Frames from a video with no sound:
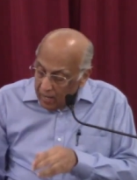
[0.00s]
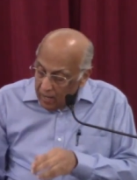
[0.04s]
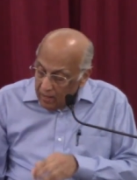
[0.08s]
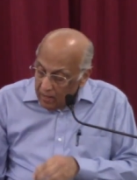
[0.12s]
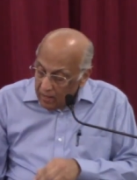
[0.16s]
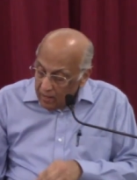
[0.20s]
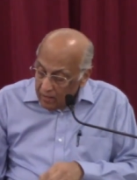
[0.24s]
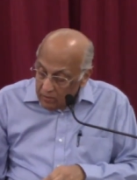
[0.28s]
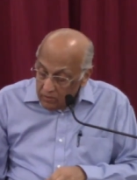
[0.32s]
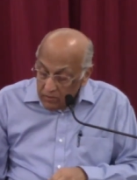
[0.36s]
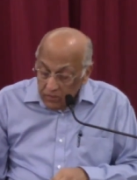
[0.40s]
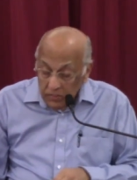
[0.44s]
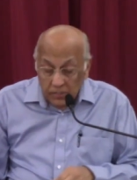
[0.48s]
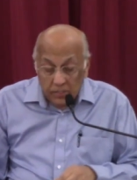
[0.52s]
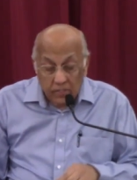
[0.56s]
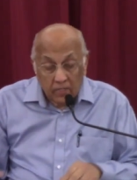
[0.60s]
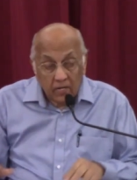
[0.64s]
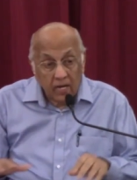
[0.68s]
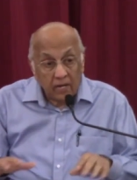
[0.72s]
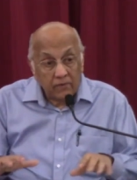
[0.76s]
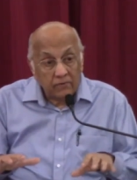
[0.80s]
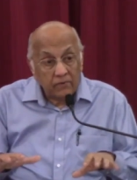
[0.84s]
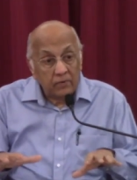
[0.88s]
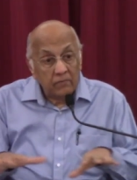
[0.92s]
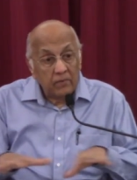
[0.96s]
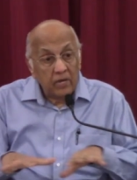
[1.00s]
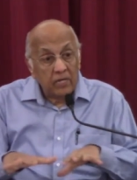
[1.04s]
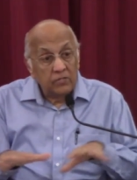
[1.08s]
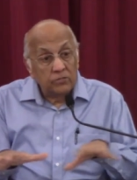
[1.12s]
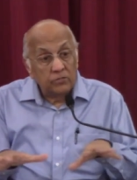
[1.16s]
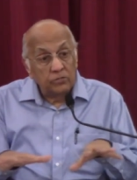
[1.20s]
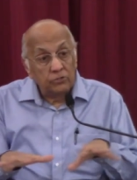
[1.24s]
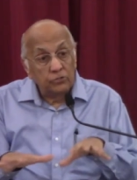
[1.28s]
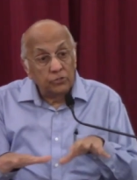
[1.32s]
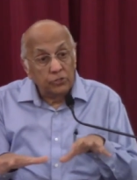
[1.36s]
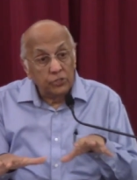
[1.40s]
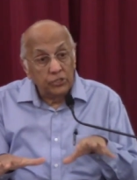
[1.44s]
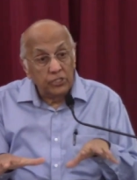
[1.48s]
our Christian life remains
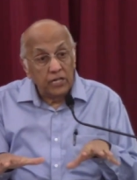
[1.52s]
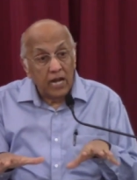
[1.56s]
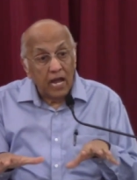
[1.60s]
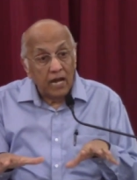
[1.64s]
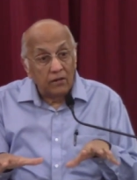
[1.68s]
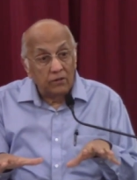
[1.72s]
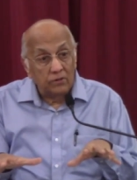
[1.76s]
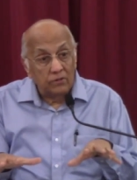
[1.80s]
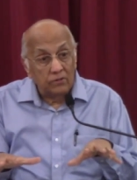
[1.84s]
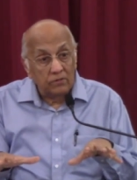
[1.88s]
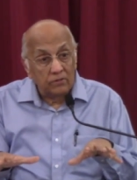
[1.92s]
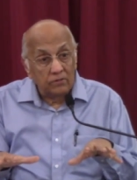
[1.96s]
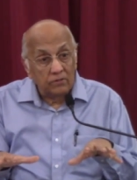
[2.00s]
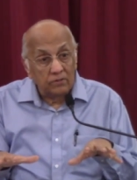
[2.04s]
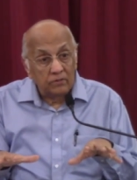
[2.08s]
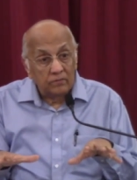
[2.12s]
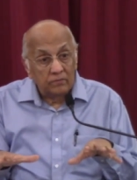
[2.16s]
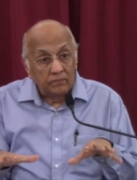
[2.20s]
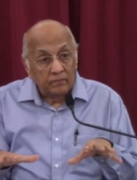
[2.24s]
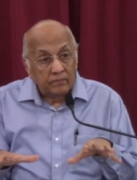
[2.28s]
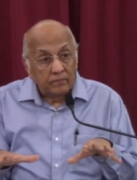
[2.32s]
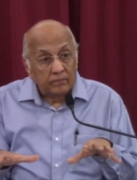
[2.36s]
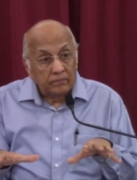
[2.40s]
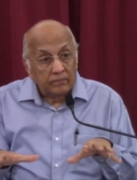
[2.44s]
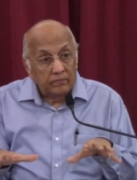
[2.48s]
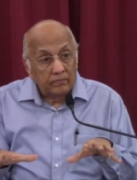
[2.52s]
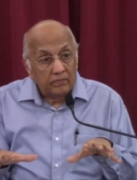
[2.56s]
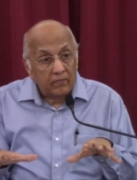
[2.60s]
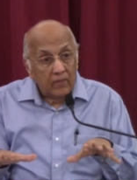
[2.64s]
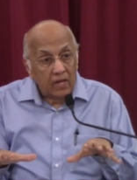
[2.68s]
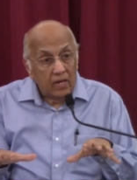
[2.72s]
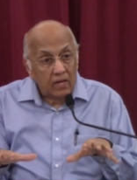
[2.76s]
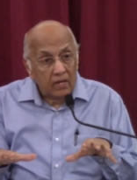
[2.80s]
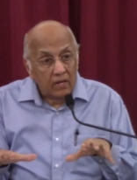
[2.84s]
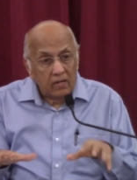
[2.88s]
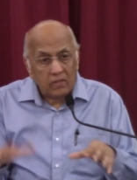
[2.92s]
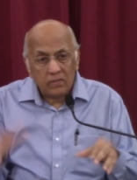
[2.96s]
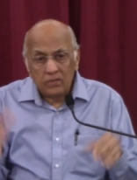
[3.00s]
so shallow
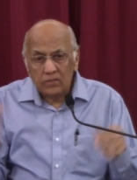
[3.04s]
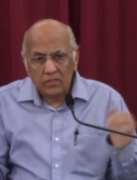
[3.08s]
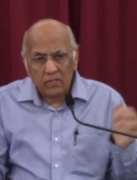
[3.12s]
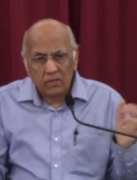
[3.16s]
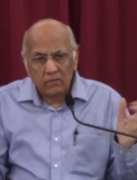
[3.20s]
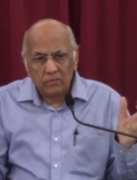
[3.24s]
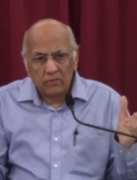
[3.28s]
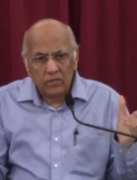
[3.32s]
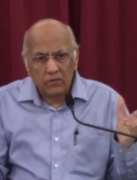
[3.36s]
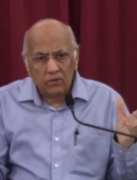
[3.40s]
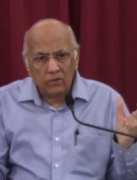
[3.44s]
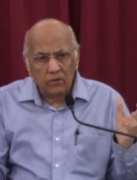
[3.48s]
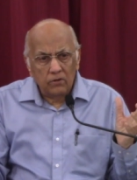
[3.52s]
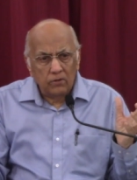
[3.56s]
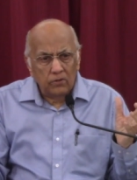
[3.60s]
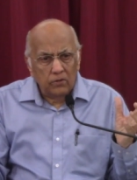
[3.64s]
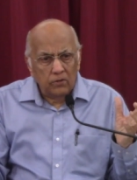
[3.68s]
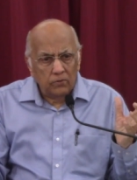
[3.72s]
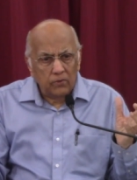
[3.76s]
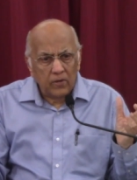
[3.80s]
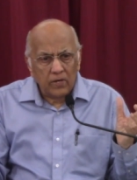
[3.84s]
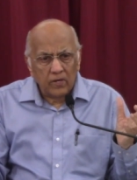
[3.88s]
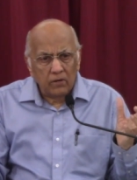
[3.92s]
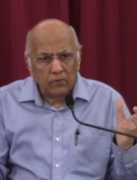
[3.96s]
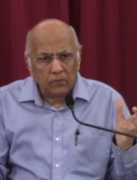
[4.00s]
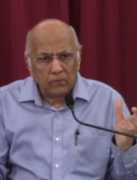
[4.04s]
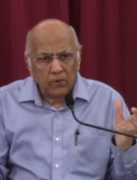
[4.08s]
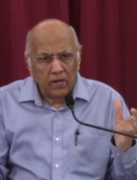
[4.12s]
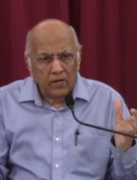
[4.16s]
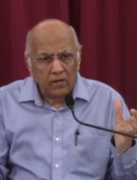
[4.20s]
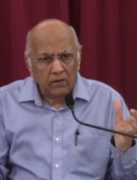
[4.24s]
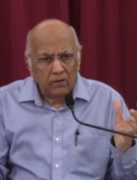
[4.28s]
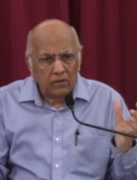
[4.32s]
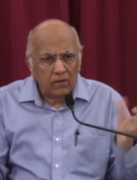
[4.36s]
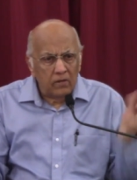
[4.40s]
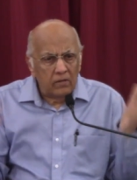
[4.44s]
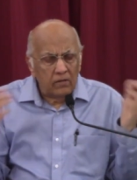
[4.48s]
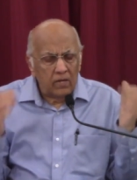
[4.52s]
and doesn't seem to grow. You wonder why
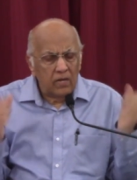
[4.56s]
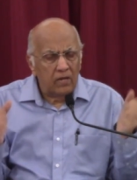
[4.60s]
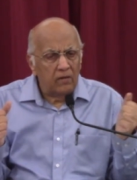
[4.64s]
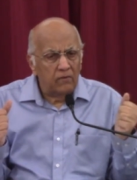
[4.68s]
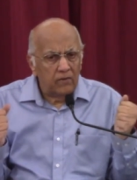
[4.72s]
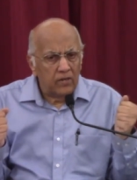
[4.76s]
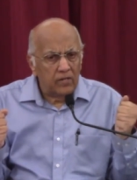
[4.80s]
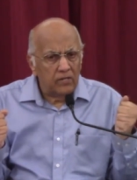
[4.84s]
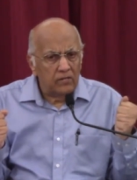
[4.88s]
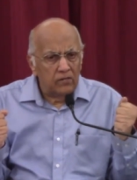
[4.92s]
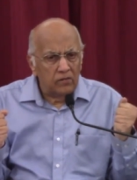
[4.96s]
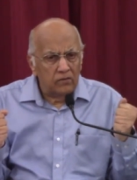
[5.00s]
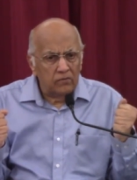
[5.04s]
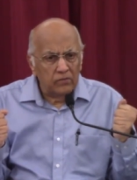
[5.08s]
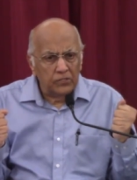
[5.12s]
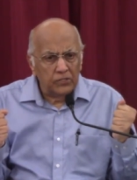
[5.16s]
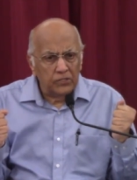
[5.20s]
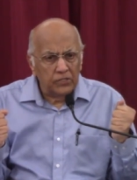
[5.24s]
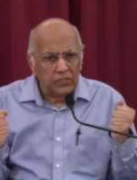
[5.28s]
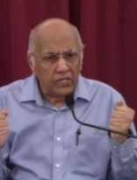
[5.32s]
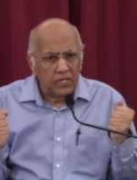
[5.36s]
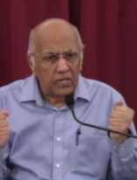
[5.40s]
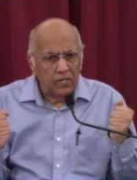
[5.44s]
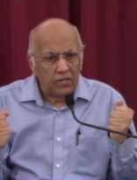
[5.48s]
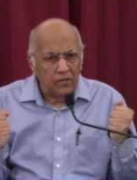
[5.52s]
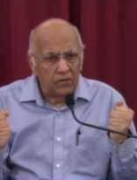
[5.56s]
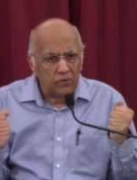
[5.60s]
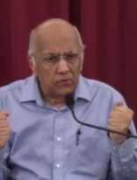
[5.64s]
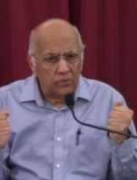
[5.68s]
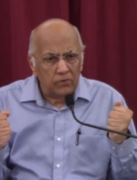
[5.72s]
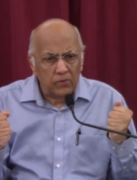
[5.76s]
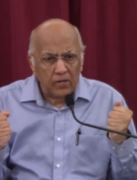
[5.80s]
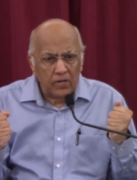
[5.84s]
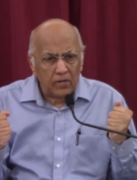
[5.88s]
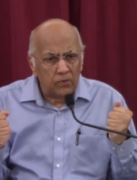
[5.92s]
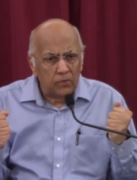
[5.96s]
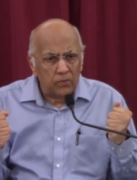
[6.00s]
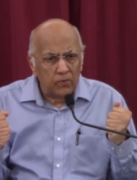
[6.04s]
you're not getting victory over sin. You
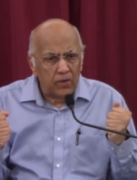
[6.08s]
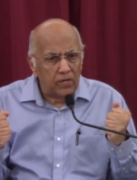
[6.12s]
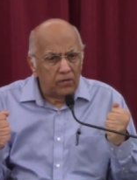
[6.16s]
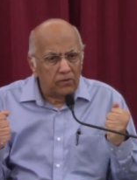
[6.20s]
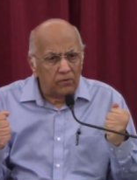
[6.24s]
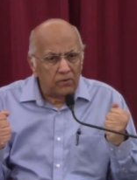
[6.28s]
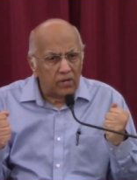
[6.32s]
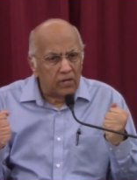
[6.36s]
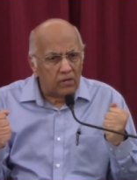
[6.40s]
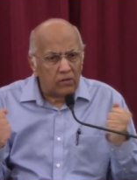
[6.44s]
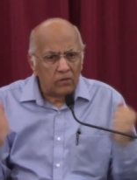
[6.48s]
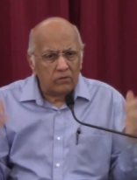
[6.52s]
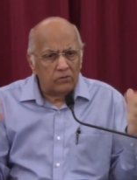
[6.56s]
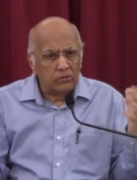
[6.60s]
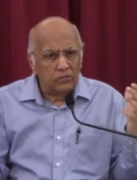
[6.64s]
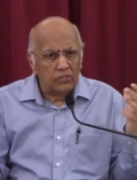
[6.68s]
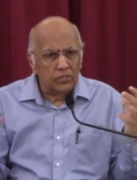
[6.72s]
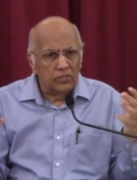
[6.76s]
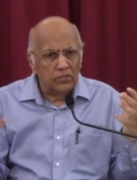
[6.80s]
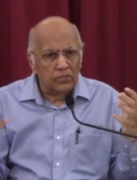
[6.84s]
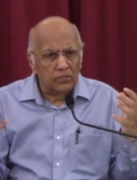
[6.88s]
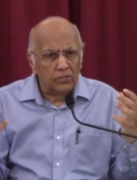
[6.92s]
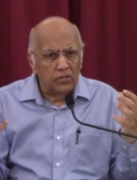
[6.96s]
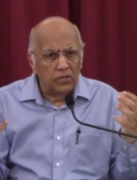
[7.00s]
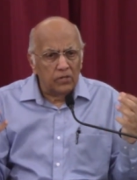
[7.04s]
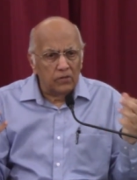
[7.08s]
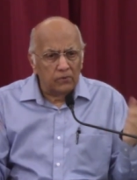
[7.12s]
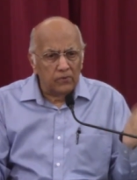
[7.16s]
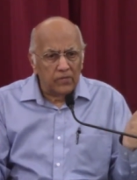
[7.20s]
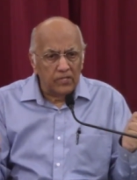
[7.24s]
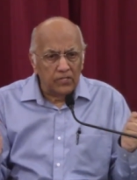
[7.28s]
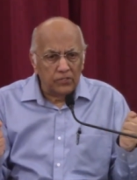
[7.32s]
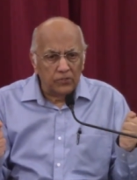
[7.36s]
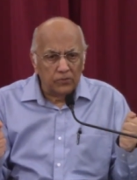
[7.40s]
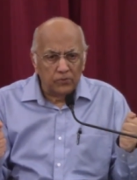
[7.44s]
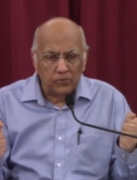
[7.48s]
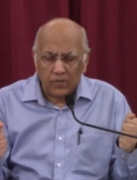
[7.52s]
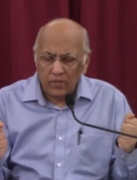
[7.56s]
wonder why you cannot rejoice
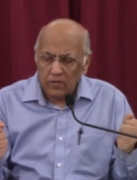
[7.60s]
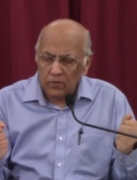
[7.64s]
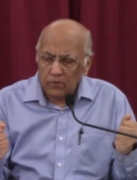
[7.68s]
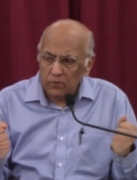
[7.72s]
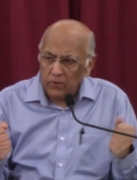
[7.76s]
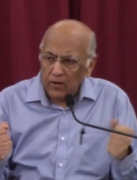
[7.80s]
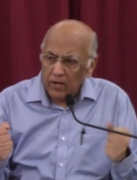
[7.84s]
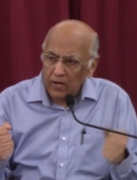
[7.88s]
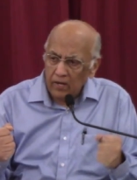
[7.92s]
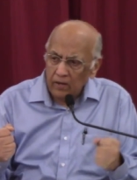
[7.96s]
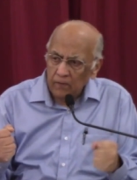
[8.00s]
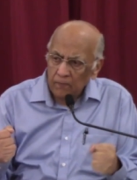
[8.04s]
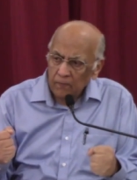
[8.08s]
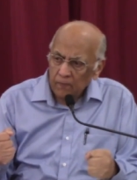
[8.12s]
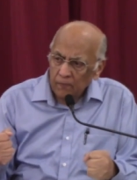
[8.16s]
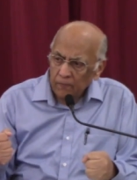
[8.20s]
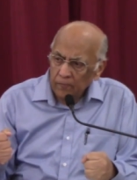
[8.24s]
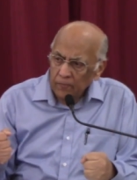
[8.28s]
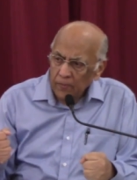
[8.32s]
always. You wonder why